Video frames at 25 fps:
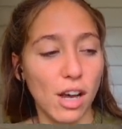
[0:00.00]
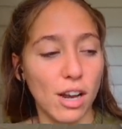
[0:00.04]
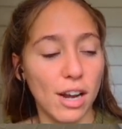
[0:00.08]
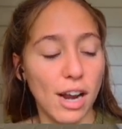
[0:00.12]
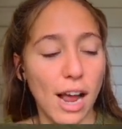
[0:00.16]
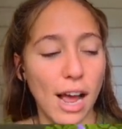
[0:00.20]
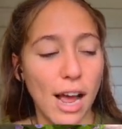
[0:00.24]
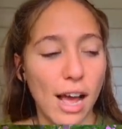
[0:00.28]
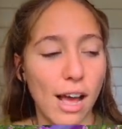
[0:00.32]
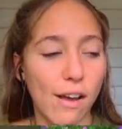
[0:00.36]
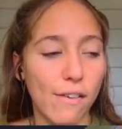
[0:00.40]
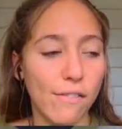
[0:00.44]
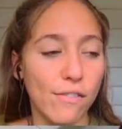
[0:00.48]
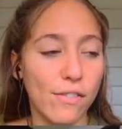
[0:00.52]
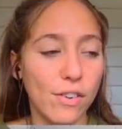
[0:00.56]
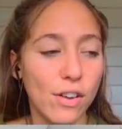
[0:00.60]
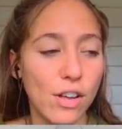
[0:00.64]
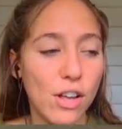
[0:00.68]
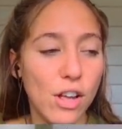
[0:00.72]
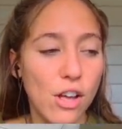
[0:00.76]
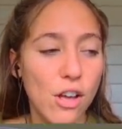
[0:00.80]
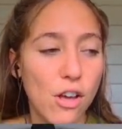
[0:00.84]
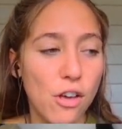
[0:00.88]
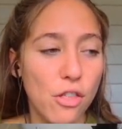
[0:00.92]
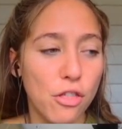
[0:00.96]
have
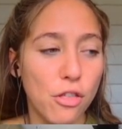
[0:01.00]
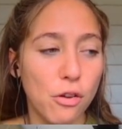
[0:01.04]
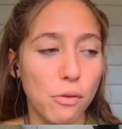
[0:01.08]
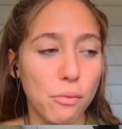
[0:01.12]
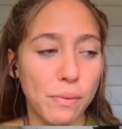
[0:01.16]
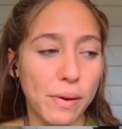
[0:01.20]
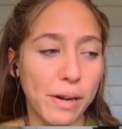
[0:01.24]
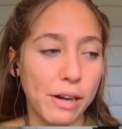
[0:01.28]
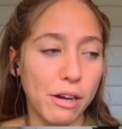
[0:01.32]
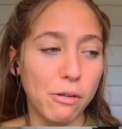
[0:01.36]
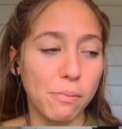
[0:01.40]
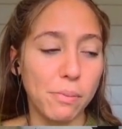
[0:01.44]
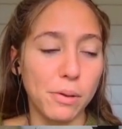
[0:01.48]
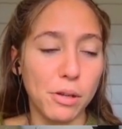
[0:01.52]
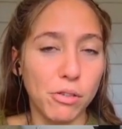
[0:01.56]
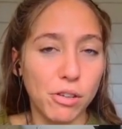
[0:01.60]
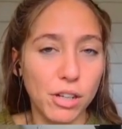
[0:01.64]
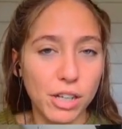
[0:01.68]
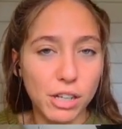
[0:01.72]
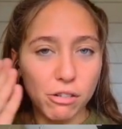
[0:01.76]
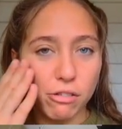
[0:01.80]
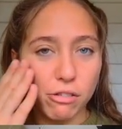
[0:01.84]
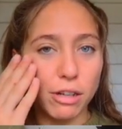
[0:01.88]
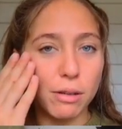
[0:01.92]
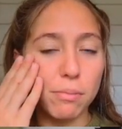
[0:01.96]
the Rare
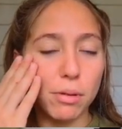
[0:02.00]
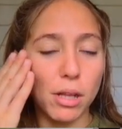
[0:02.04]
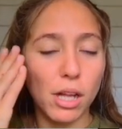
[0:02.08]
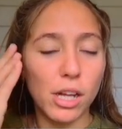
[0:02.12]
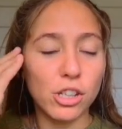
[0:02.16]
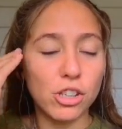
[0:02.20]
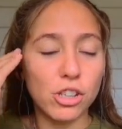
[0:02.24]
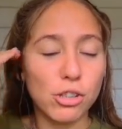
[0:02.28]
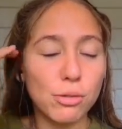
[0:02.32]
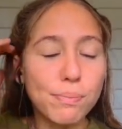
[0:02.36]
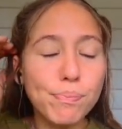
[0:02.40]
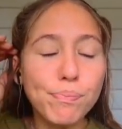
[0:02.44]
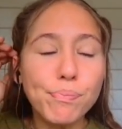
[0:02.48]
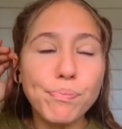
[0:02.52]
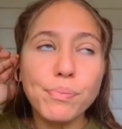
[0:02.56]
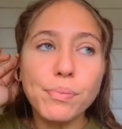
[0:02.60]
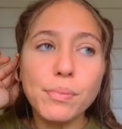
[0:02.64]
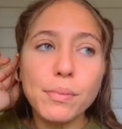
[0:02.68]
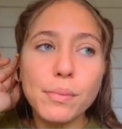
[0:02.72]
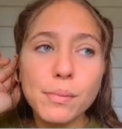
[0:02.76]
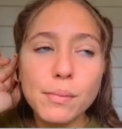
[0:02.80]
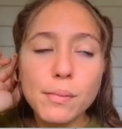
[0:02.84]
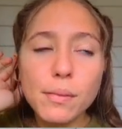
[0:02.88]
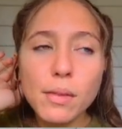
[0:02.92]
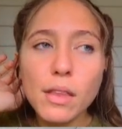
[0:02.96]
Beauty cream blush,
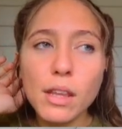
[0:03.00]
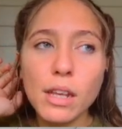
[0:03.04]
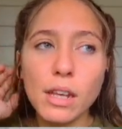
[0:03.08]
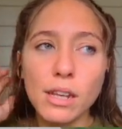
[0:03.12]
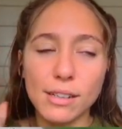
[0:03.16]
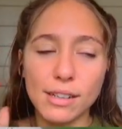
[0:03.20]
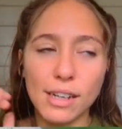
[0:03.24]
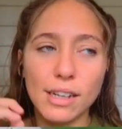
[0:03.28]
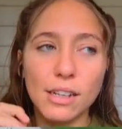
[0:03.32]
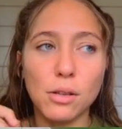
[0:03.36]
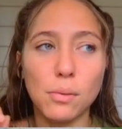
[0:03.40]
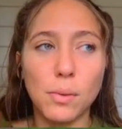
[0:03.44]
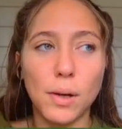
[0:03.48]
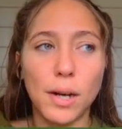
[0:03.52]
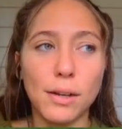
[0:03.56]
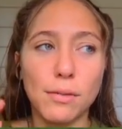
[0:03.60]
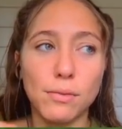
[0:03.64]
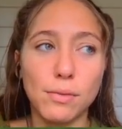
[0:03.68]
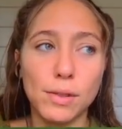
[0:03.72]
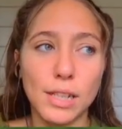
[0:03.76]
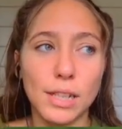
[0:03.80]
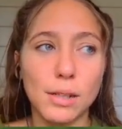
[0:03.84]
because that's the one I really